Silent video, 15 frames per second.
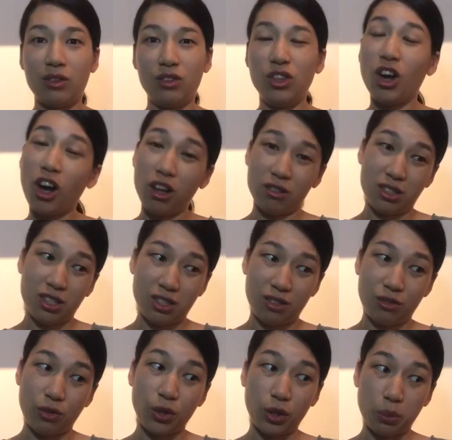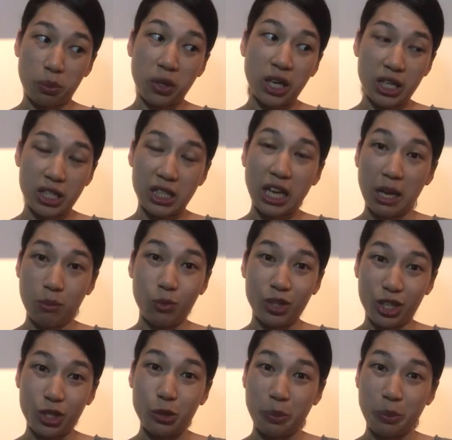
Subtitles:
Not for the price that I'm willing